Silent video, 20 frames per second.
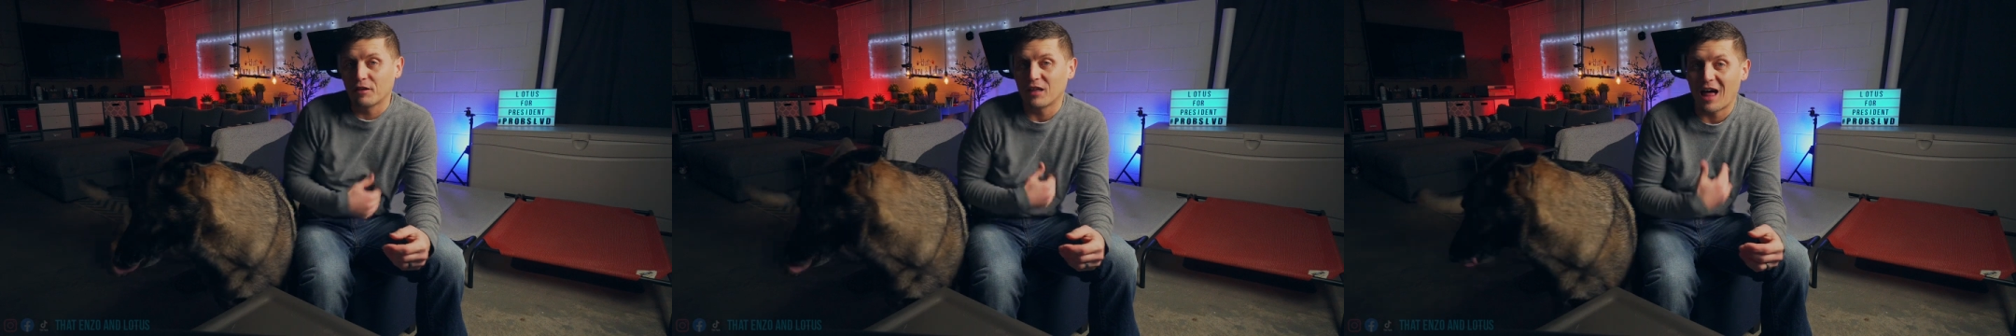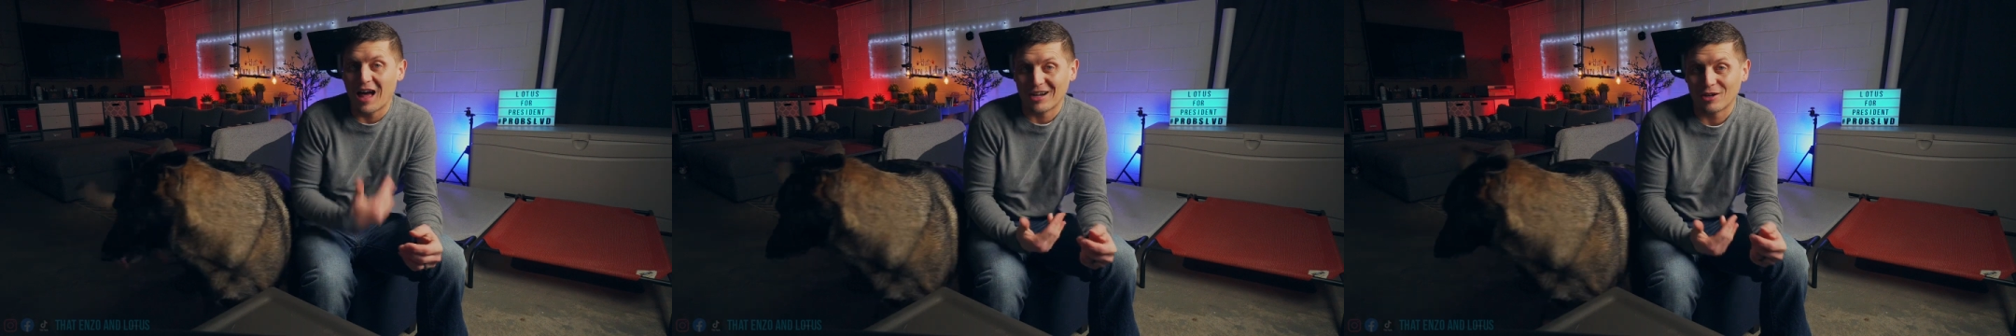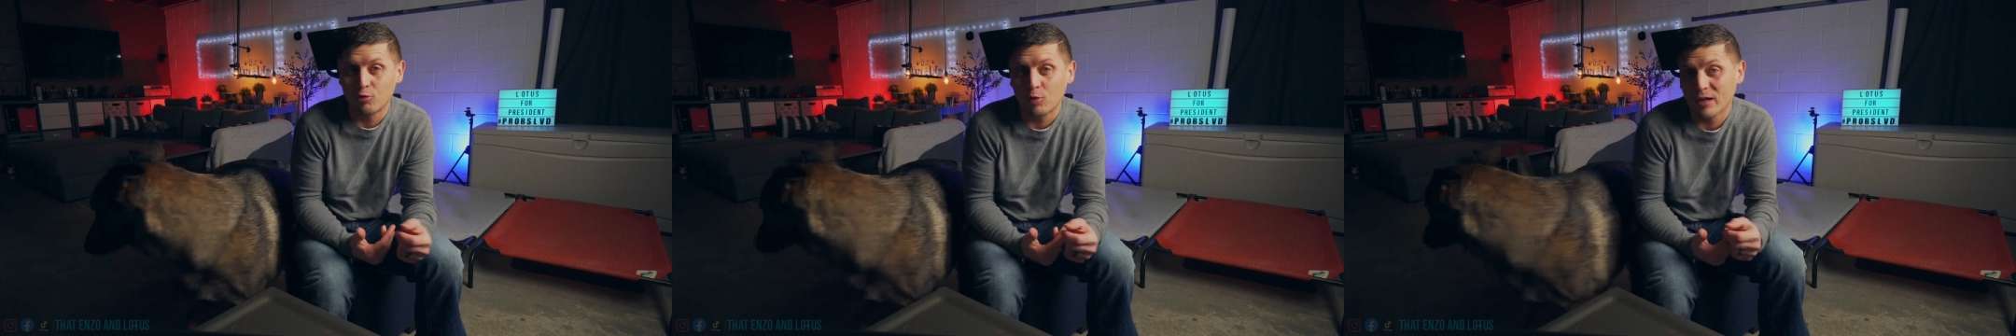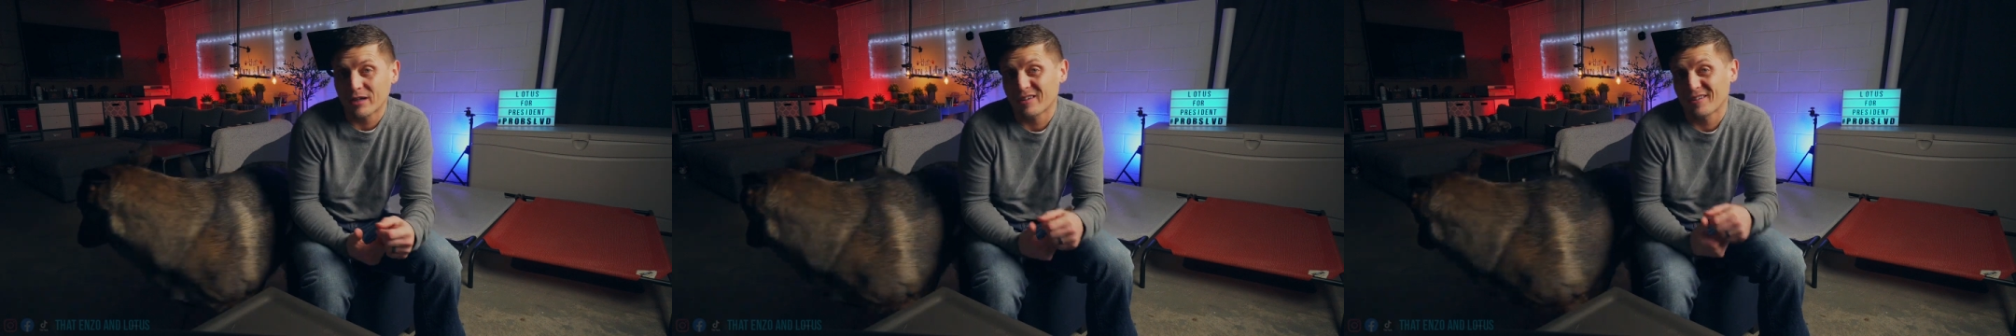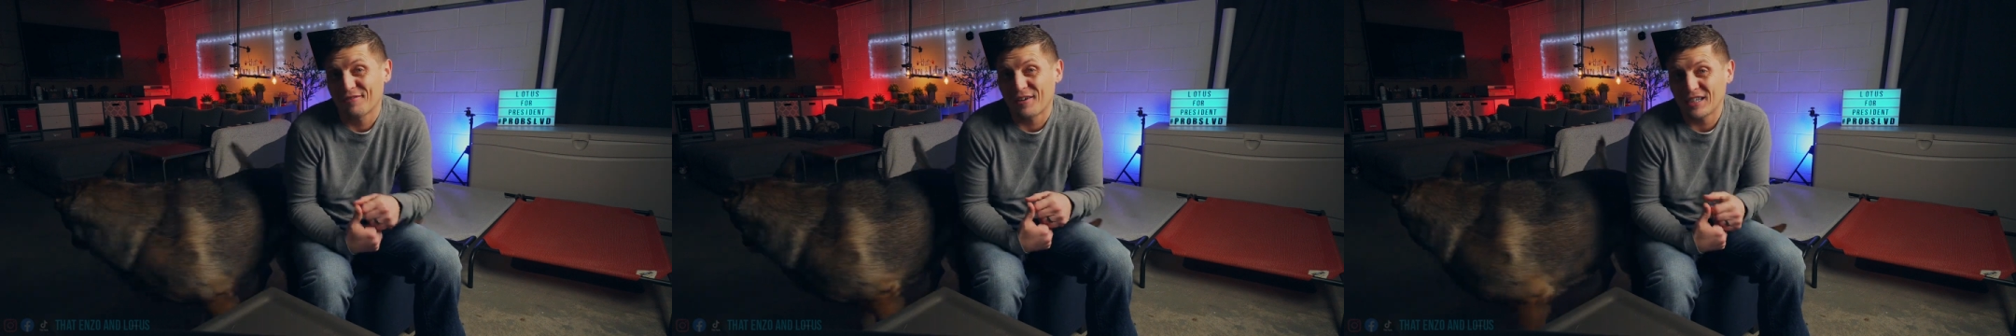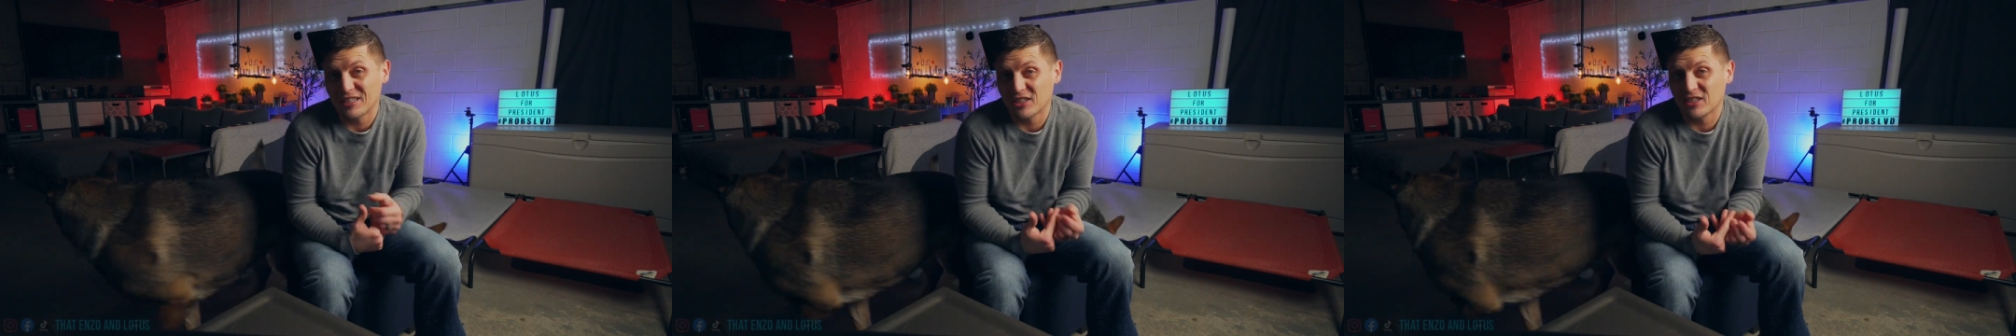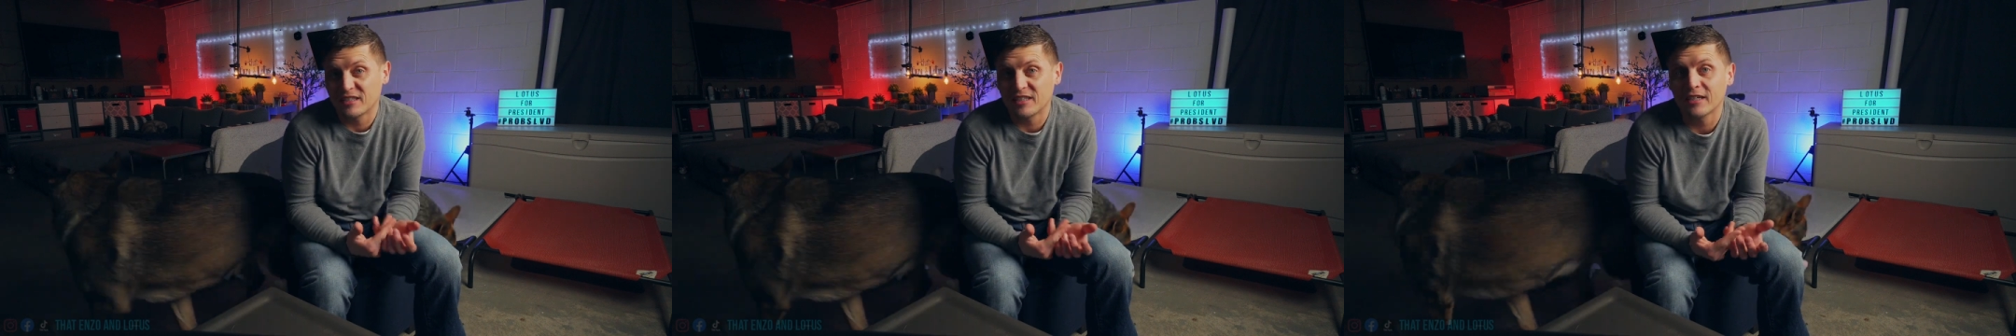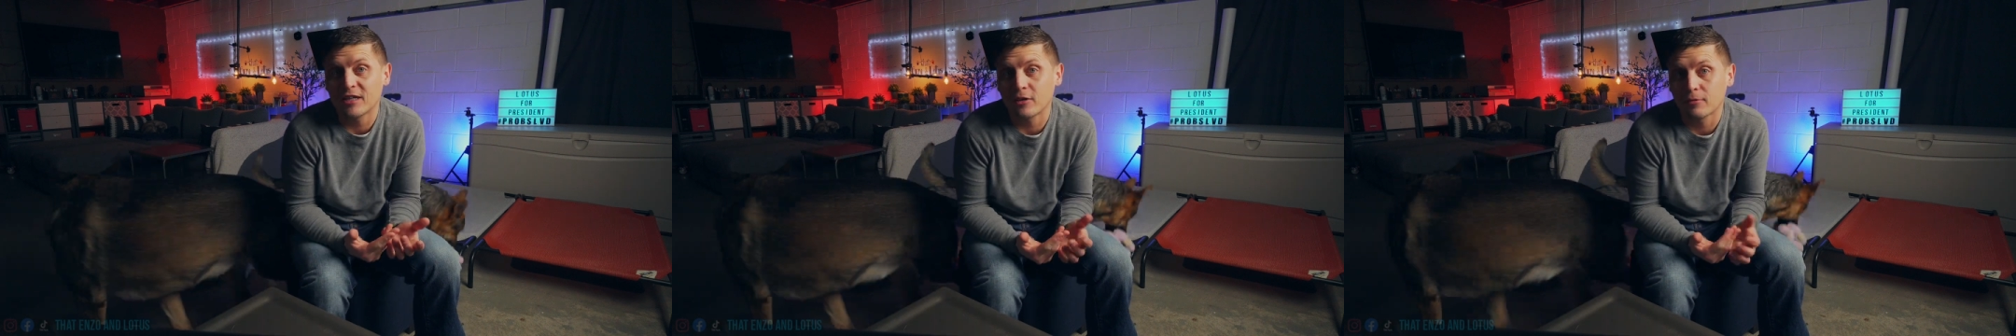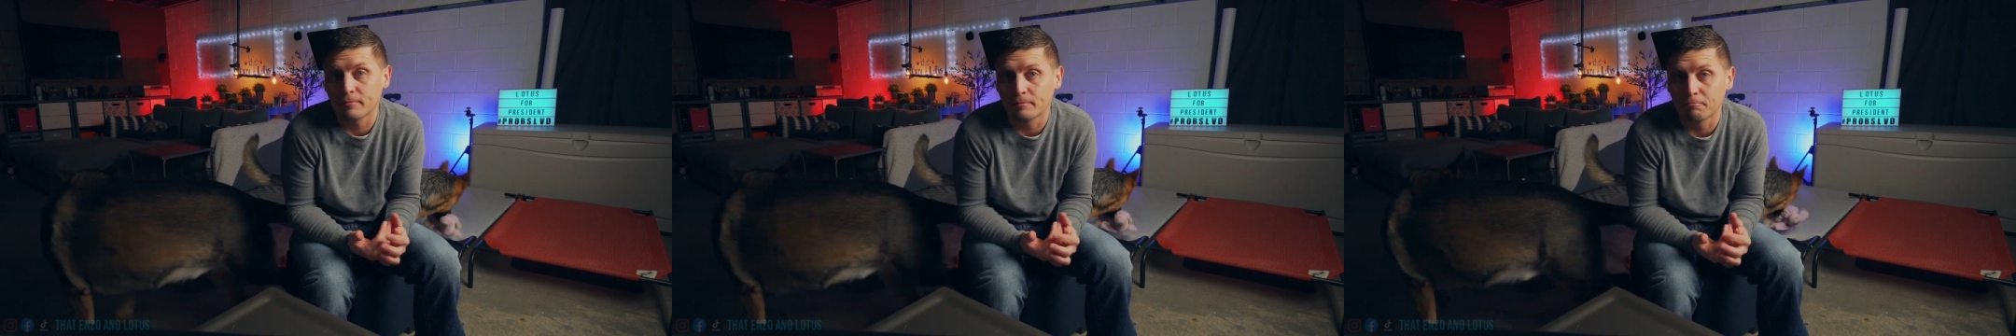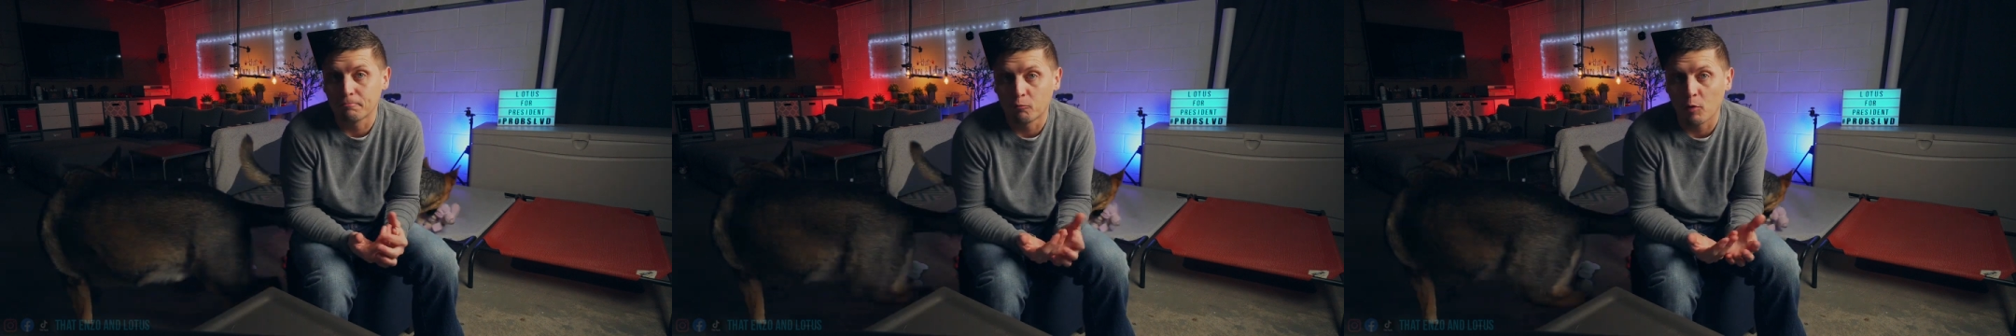a lot quicker if I just sit here
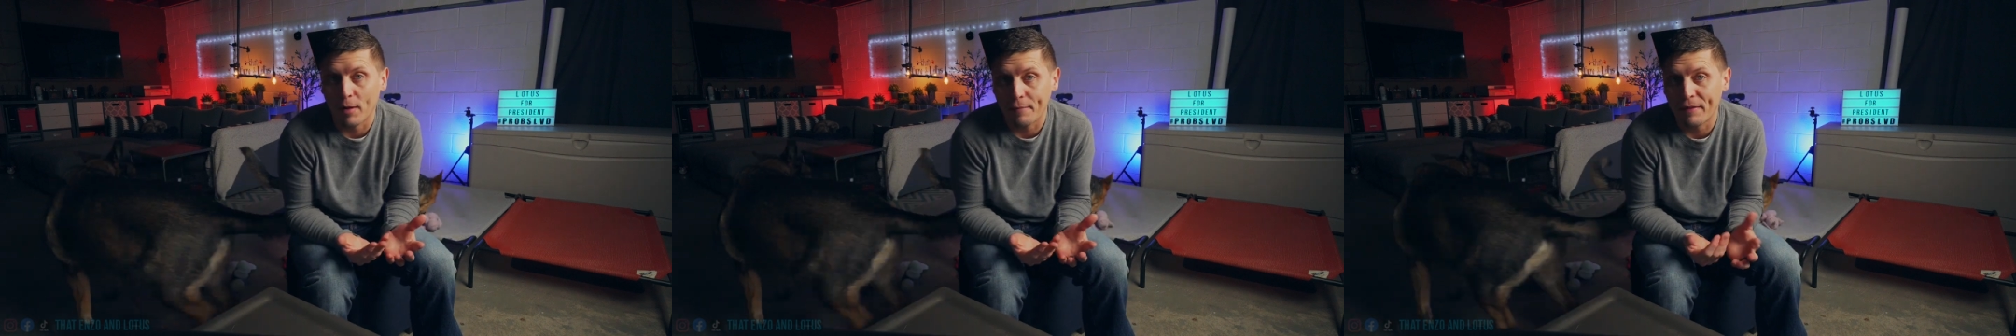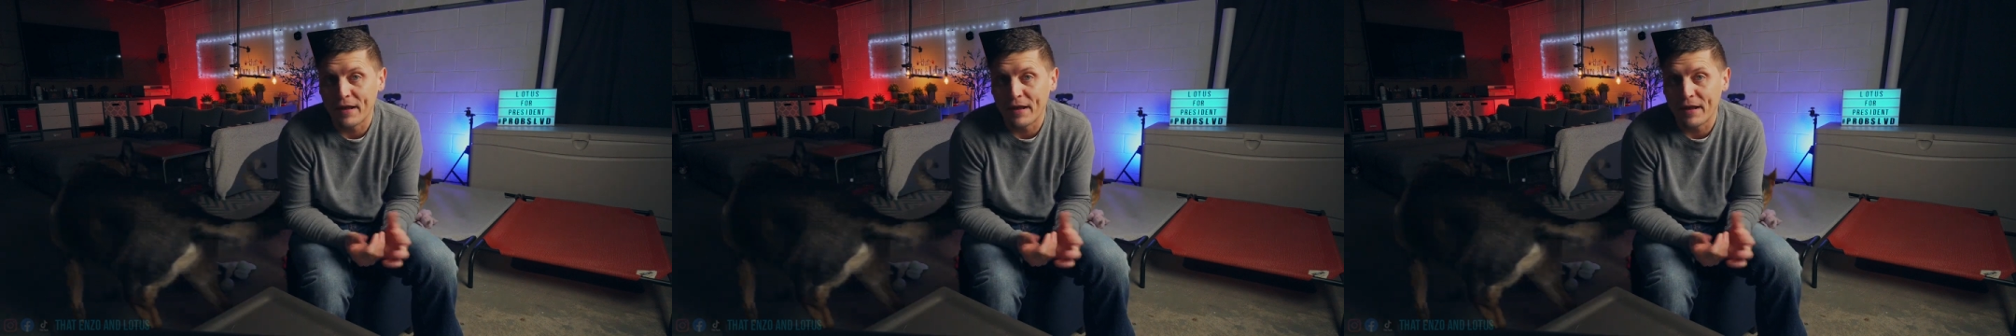and wait